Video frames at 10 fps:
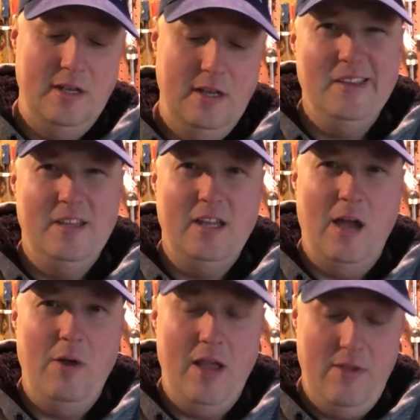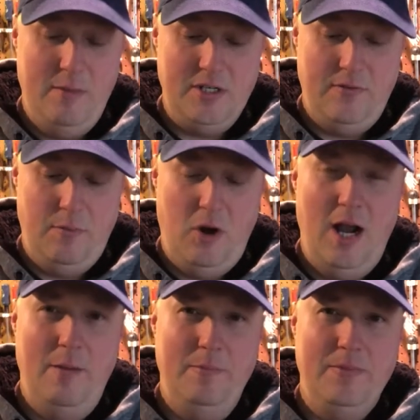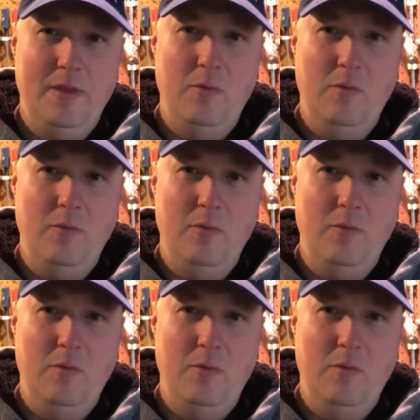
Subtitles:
Didn't think I would have that much of a problem.